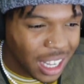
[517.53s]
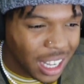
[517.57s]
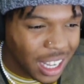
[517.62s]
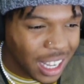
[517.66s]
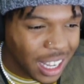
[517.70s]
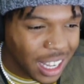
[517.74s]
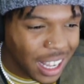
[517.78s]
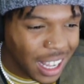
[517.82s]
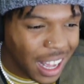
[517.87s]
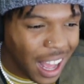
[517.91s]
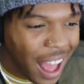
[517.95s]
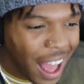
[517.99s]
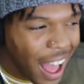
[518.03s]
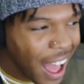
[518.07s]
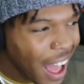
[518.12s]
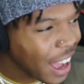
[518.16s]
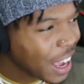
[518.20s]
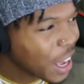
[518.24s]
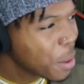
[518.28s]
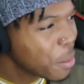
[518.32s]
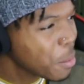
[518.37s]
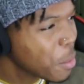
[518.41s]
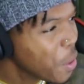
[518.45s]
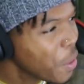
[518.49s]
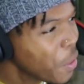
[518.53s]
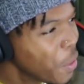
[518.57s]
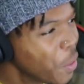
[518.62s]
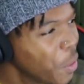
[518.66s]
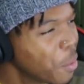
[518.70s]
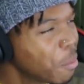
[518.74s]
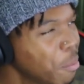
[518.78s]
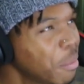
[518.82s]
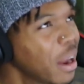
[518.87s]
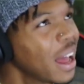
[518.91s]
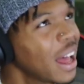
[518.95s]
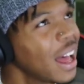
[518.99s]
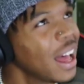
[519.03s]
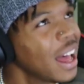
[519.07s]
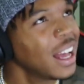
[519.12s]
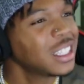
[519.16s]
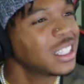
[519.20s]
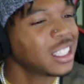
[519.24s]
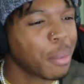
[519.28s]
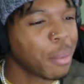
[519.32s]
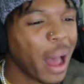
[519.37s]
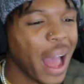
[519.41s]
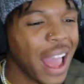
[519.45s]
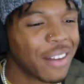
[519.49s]
God, come on, bruh.
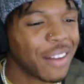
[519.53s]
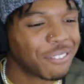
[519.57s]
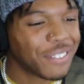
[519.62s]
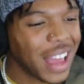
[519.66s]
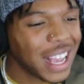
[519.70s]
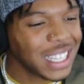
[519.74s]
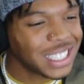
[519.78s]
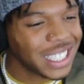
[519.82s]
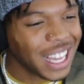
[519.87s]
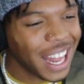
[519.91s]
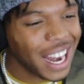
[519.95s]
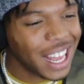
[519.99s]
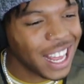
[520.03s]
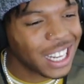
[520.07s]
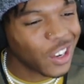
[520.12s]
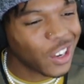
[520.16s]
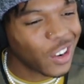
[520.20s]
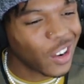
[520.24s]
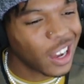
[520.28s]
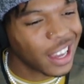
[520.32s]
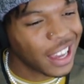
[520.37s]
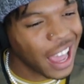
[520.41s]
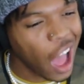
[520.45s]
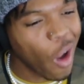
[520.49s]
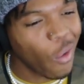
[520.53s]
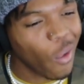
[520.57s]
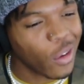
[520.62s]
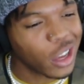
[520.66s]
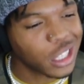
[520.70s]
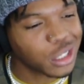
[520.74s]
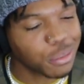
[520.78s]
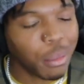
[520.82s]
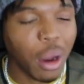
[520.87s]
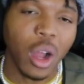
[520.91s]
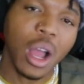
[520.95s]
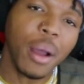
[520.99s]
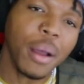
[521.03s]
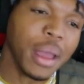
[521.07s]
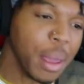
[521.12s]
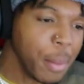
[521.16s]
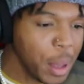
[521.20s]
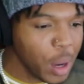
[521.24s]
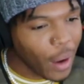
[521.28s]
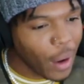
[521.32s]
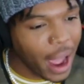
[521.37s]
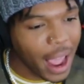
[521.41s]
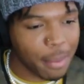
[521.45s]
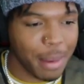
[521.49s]
Somebody investigated your account. His okay, get me
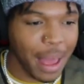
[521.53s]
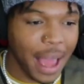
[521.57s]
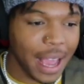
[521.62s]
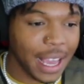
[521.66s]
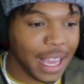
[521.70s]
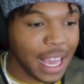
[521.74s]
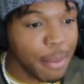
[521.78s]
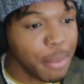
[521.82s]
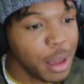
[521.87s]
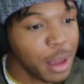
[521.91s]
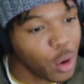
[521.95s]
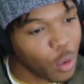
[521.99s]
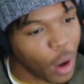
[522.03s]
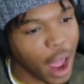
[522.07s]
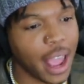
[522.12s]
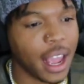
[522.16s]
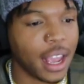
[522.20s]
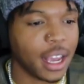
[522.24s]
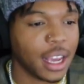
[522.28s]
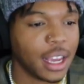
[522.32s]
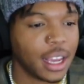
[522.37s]
right, man. Get me right.